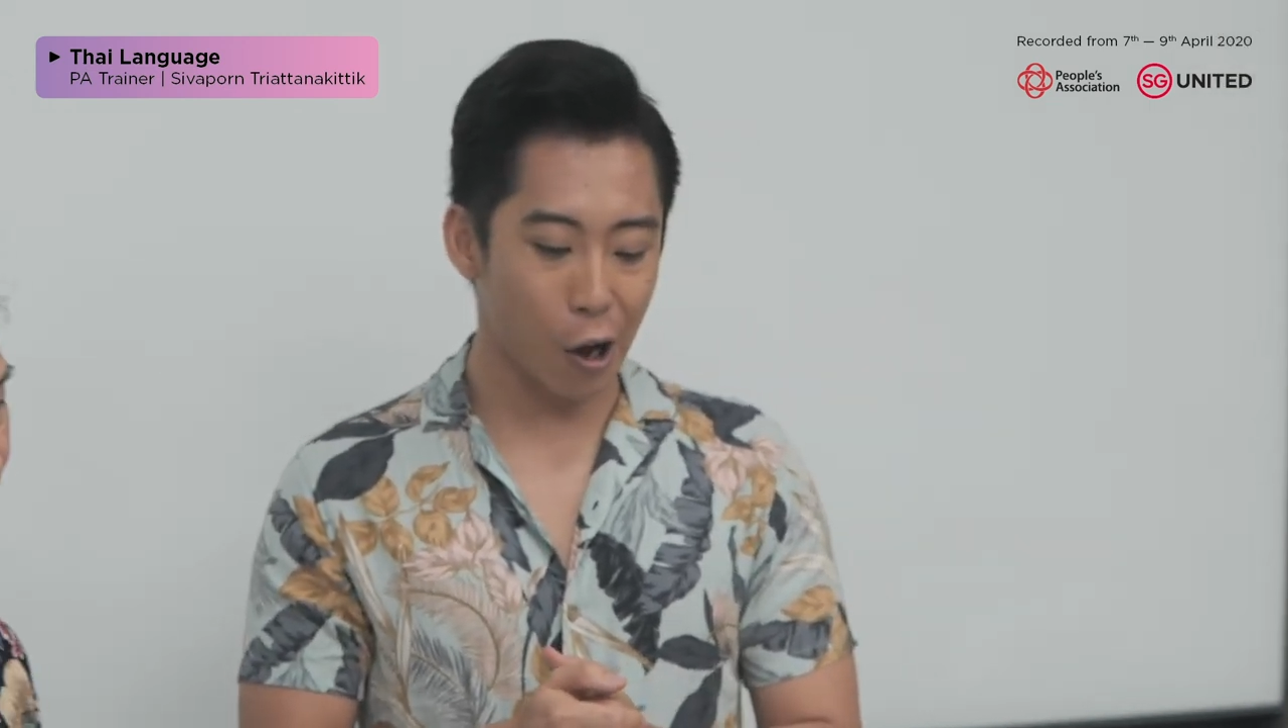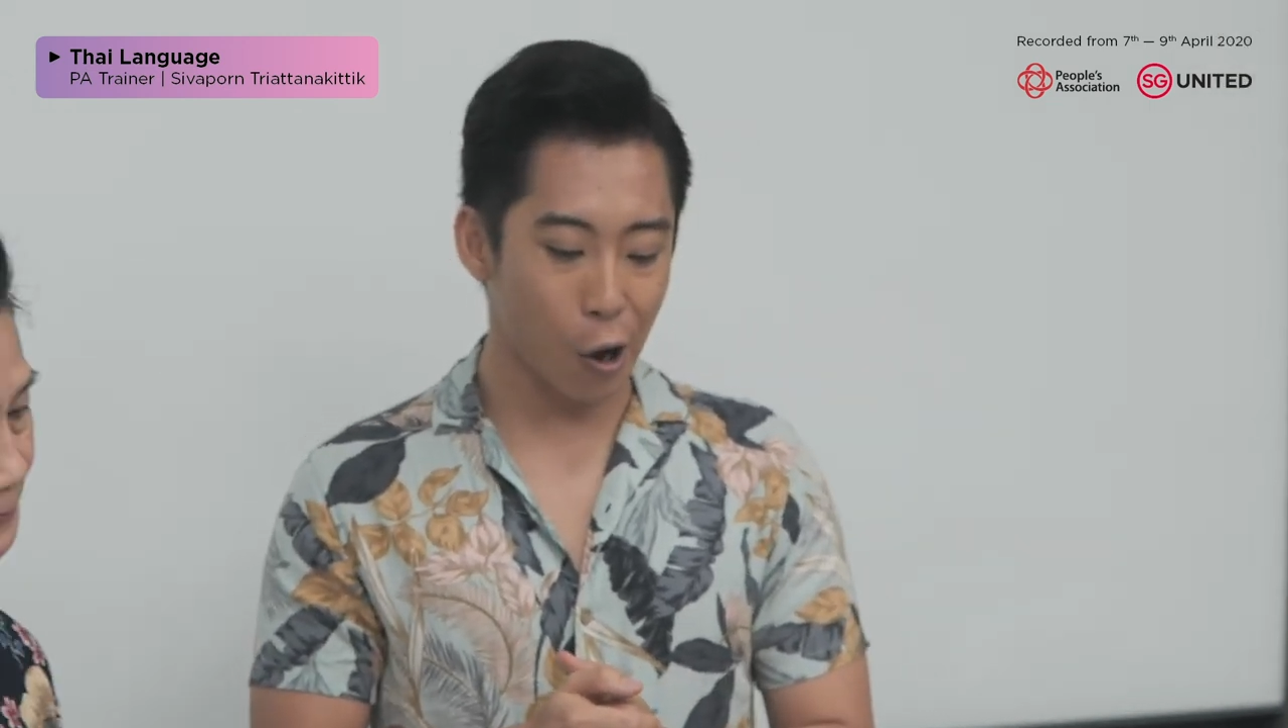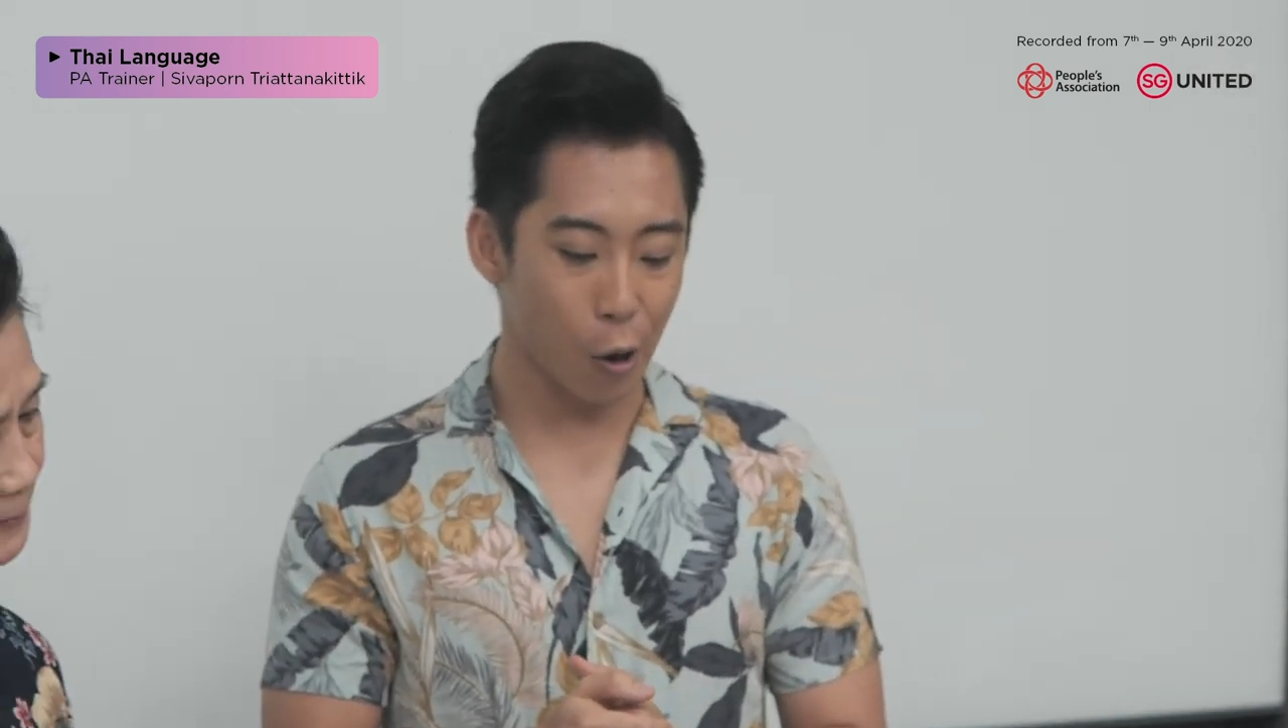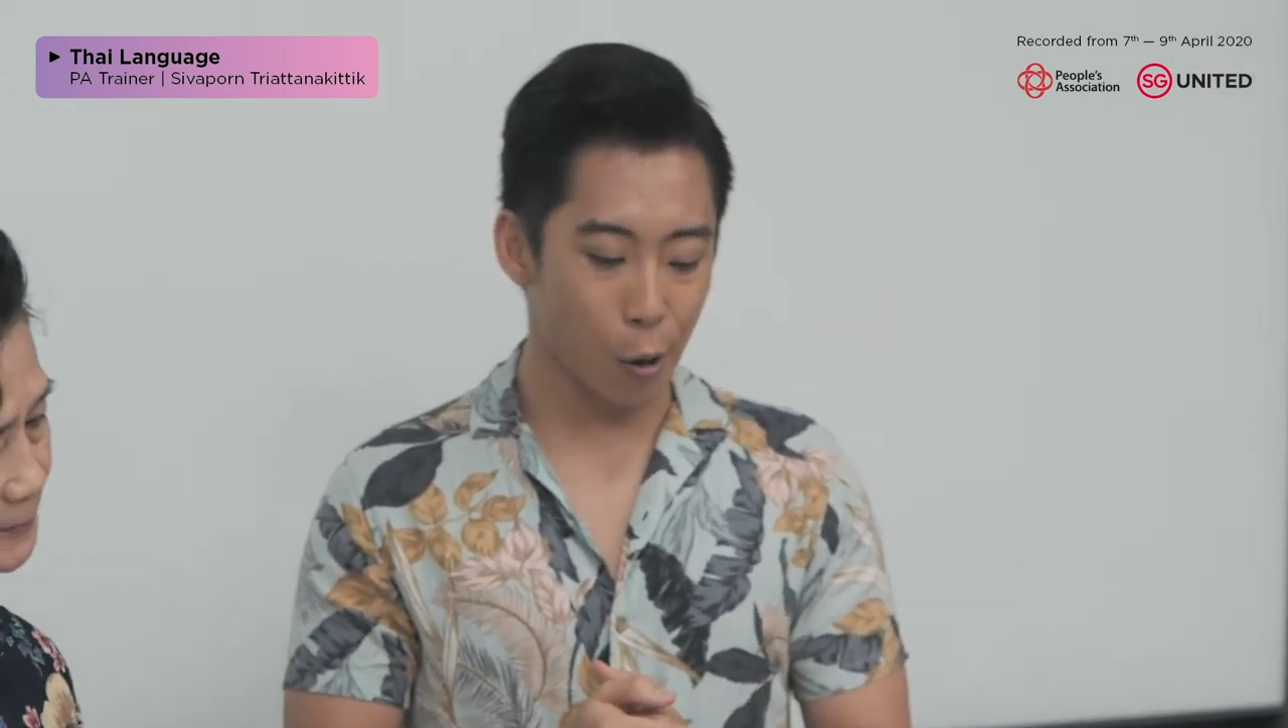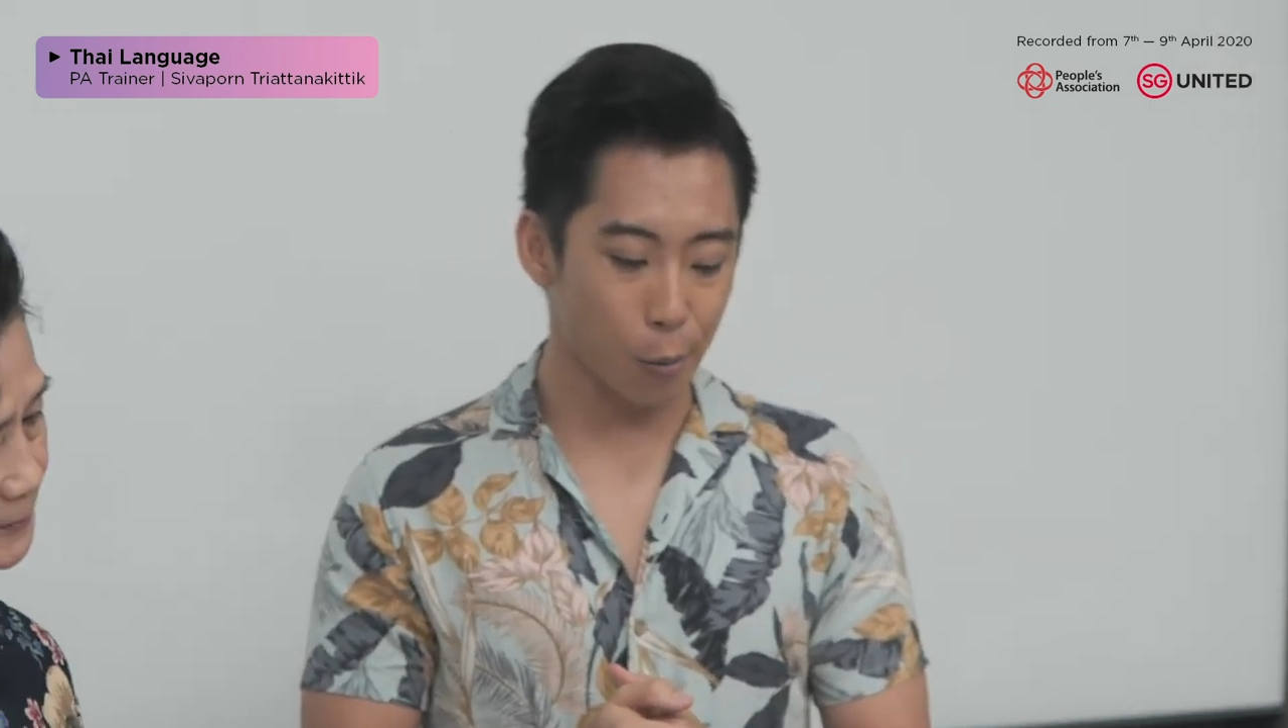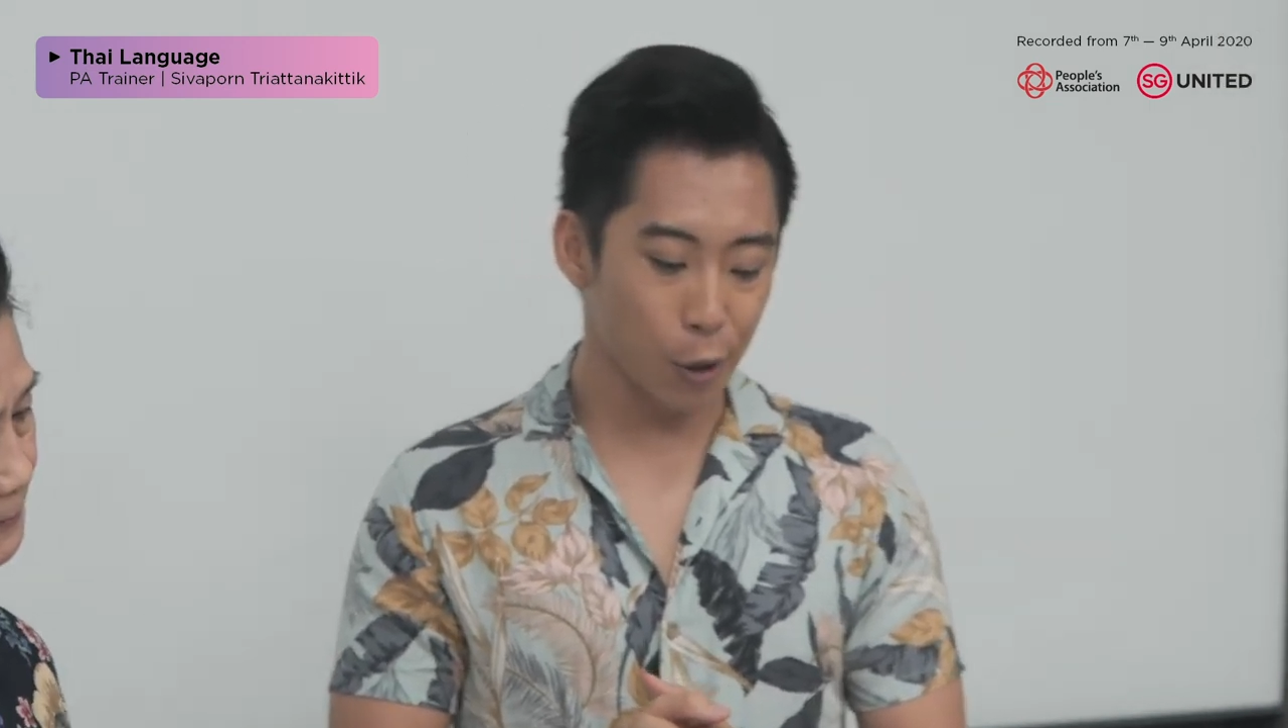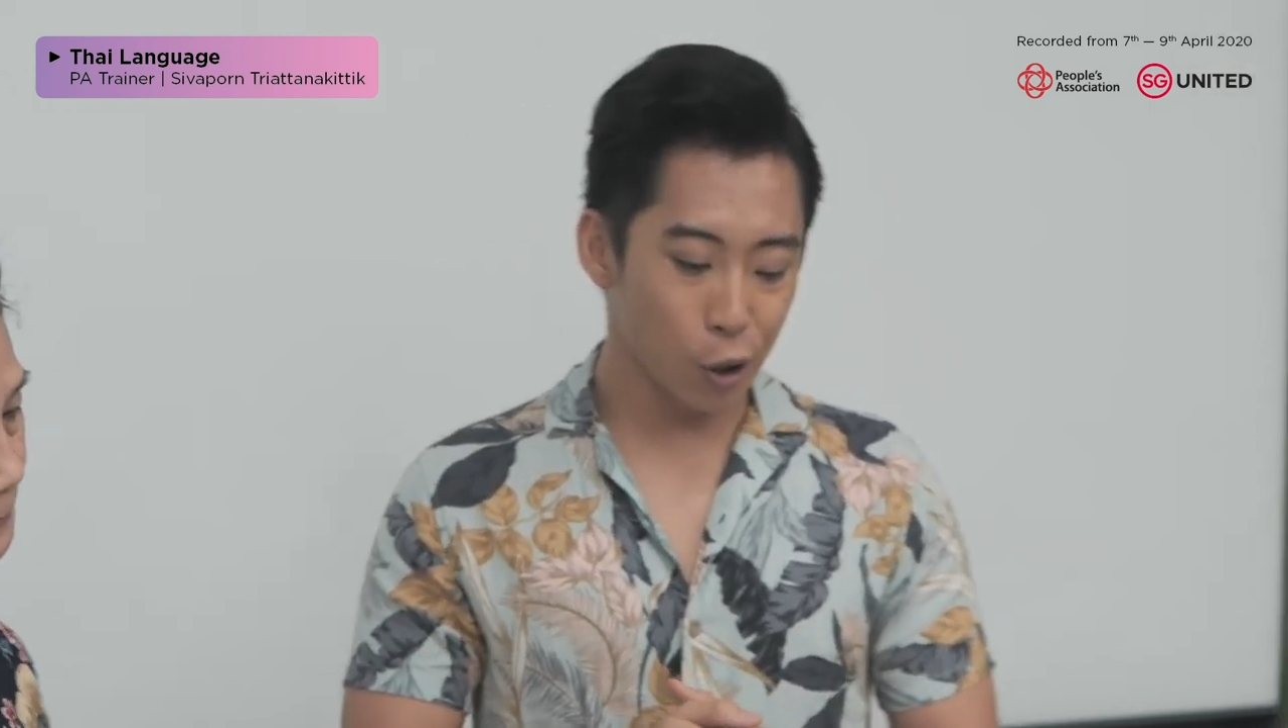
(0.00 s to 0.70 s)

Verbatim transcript: um,